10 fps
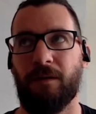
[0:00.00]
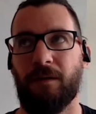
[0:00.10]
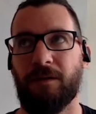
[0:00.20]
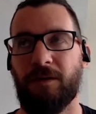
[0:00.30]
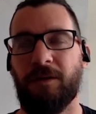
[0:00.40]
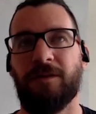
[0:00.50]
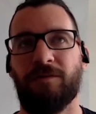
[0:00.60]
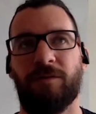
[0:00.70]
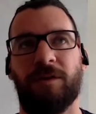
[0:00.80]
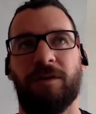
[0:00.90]
so this is a
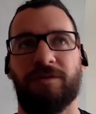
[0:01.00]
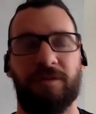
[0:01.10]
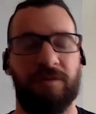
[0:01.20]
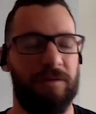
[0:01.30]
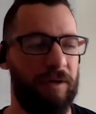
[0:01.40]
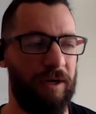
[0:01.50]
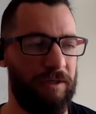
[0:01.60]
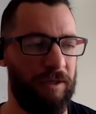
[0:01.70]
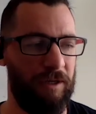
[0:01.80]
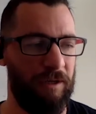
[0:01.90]
really interesting story
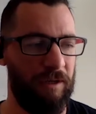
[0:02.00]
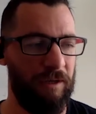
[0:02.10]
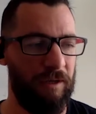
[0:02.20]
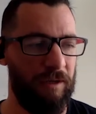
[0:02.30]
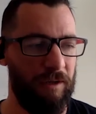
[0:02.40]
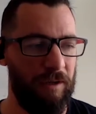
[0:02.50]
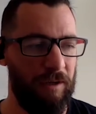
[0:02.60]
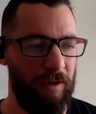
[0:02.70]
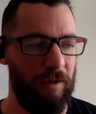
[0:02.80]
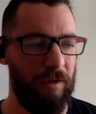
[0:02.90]
actually.
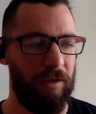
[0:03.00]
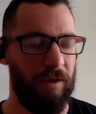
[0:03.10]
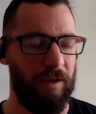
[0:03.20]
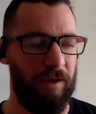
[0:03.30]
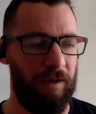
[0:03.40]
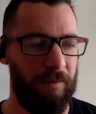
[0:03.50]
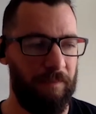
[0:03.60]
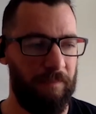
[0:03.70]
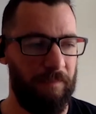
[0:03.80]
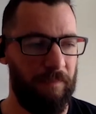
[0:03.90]

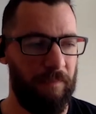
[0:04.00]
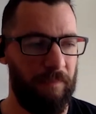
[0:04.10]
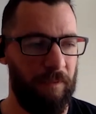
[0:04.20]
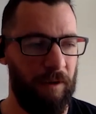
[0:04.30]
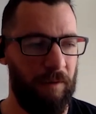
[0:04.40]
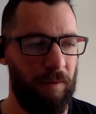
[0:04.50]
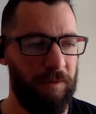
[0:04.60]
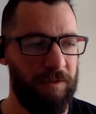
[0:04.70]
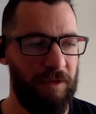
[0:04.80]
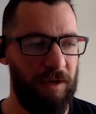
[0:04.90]
Um, I remember
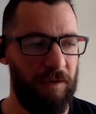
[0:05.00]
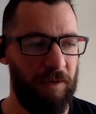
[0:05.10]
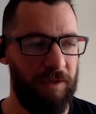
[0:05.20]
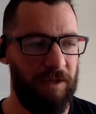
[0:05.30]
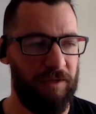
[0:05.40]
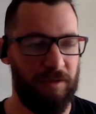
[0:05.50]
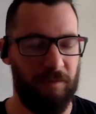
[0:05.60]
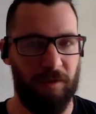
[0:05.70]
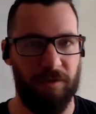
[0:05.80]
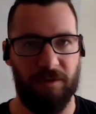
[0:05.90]
sitting at my desk at
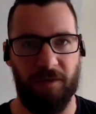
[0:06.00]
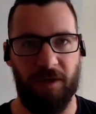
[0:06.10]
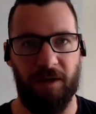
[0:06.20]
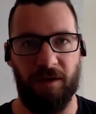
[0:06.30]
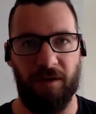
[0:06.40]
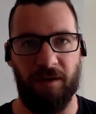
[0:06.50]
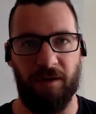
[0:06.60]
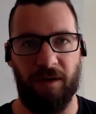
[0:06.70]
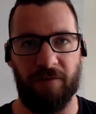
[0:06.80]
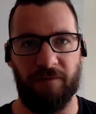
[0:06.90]
Morrison Media
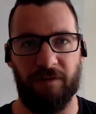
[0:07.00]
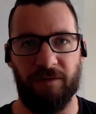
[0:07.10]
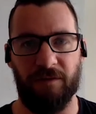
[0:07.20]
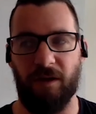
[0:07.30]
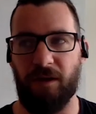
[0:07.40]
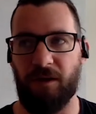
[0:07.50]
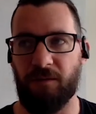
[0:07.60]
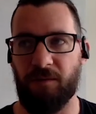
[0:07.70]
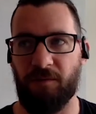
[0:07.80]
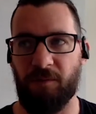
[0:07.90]
after designing
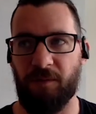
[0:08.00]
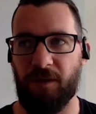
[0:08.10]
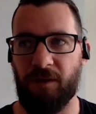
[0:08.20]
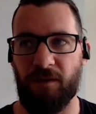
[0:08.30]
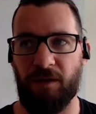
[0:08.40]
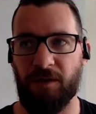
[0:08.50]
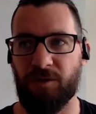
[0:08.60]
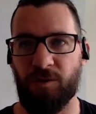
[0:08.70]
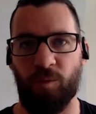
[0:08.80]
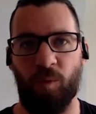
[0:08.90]
probably
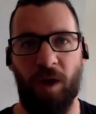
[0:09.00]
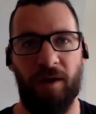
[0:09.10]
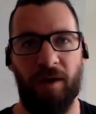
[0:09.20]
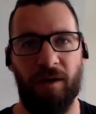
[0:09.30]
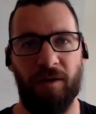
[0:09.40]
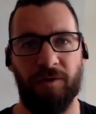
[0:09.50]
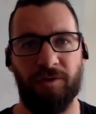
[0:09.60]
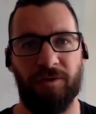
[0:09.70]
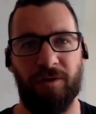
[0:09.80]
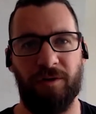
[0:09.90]
issue
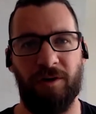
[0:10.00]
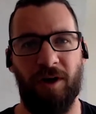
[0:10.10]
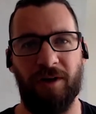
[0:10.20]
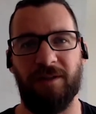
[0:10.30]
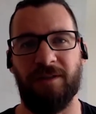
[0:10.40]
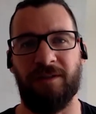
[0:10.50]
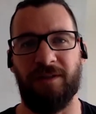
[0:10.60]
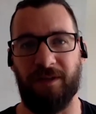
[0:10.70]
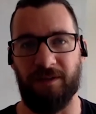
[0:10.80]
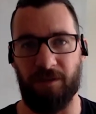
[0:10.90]

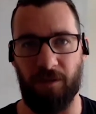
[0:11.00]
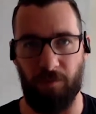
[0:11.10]
196,